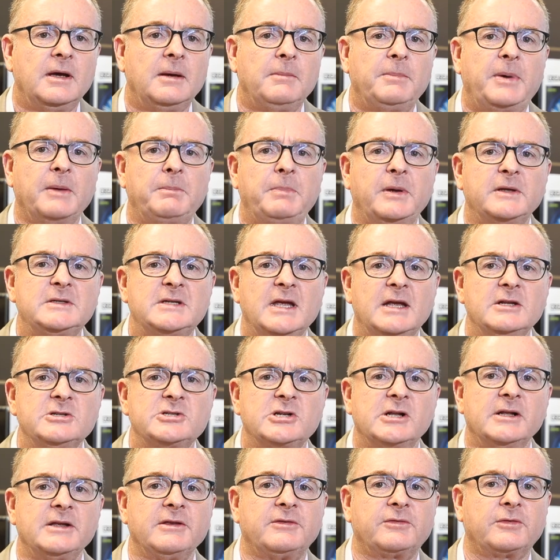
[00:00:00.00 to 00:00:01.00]
but
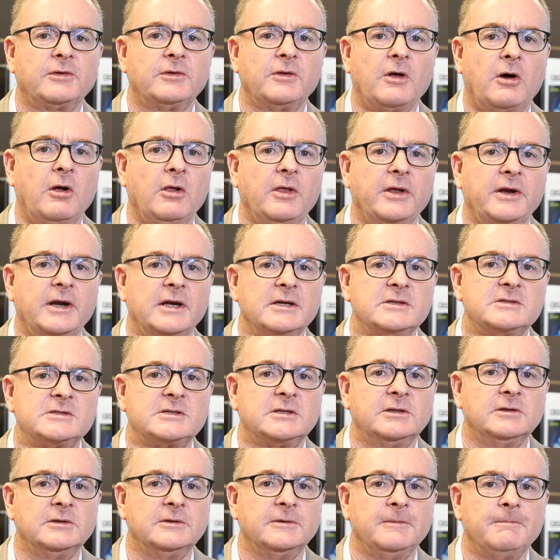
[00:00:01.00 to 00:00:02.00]
potentially through the holidays
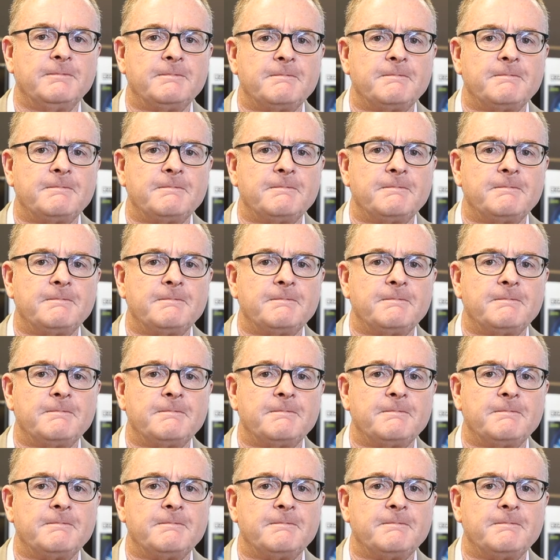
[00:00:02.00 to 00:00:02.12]
too.